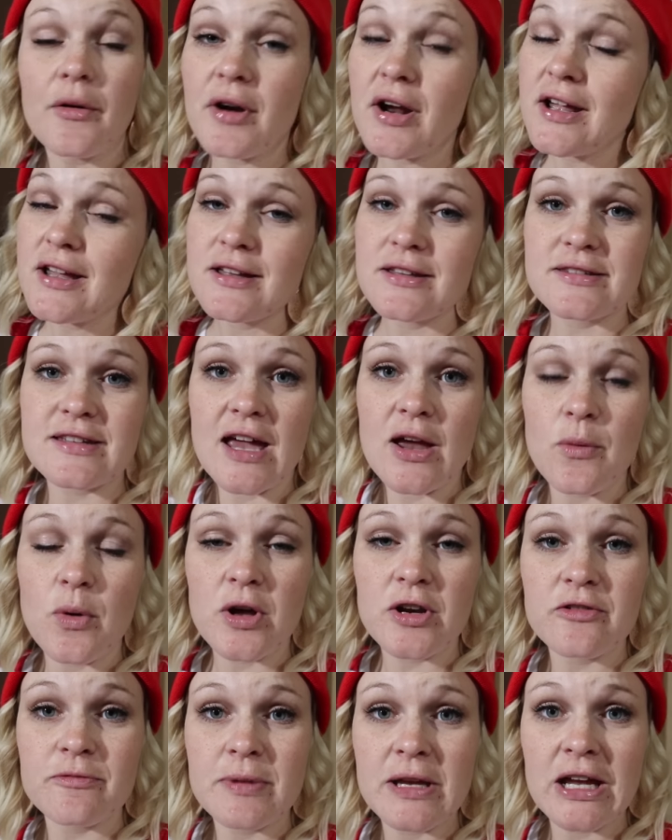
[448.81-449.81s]
All right, day
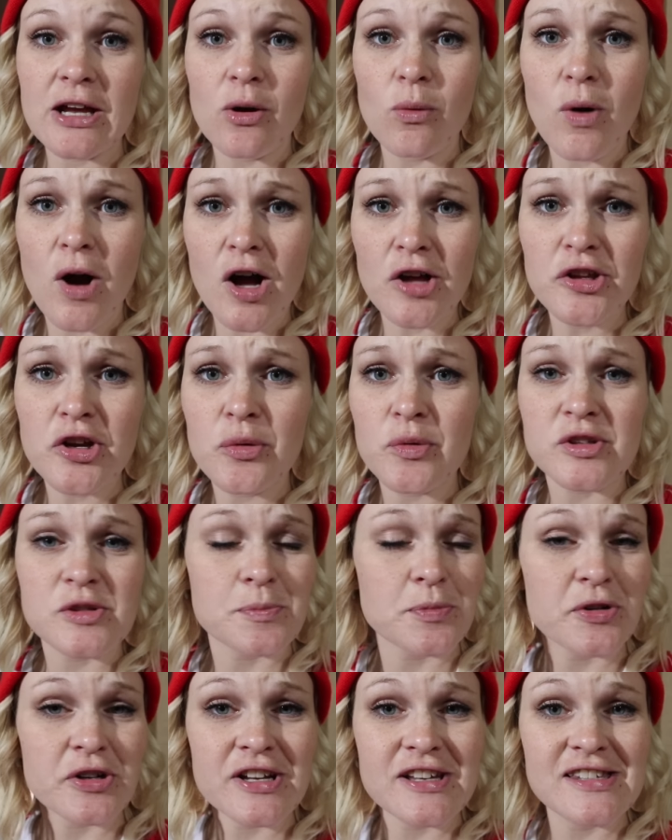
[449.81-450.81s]
one of being a Waldo was
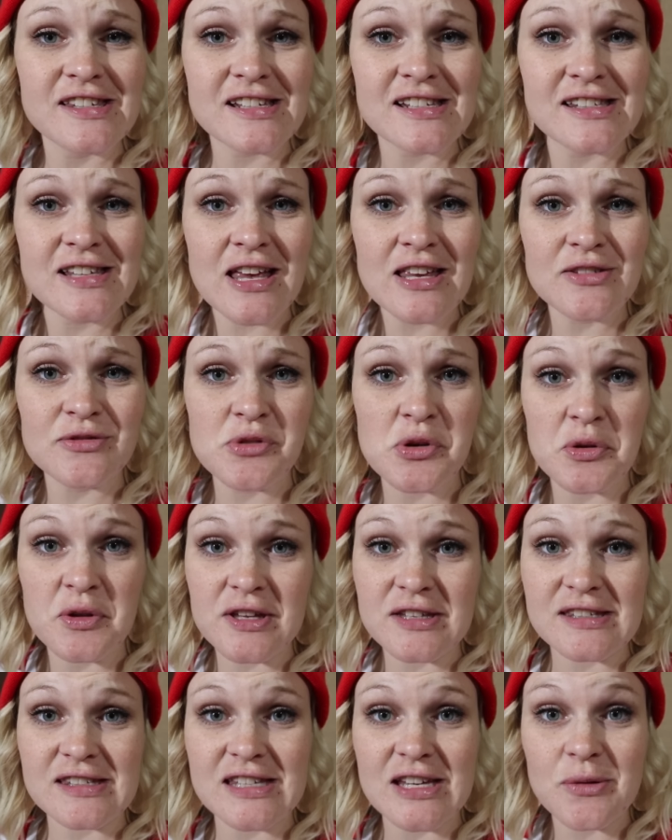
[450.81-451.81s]
pretty successful.
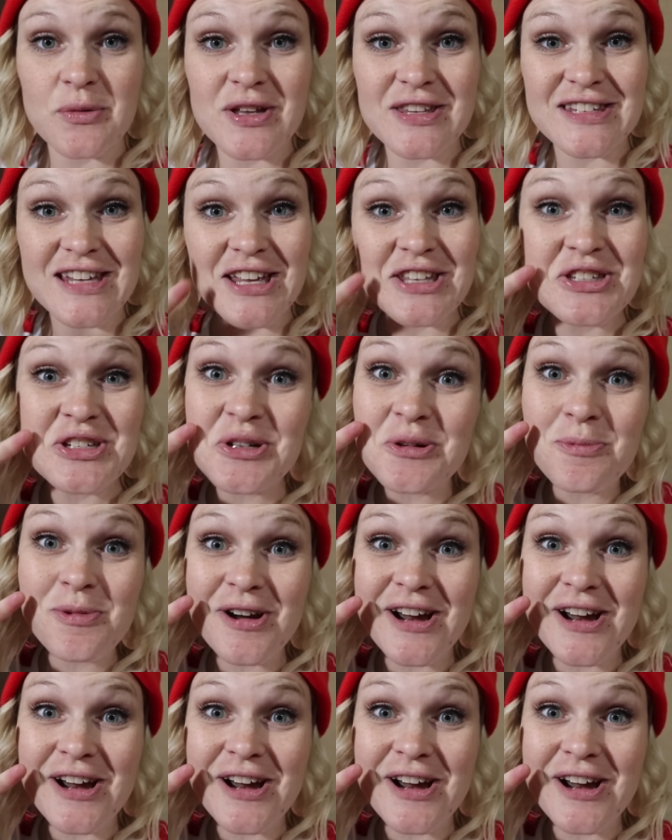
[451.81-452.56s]
Let's see what day two